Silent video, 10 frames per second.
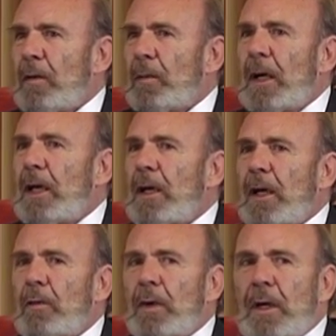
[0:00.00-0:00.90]
Money
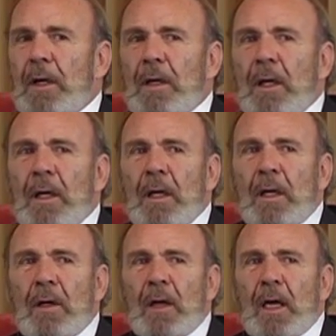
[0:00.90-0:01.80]
that we can
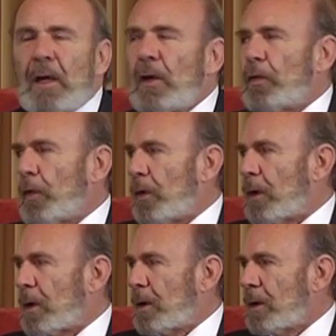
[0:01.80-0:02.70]
ill afford.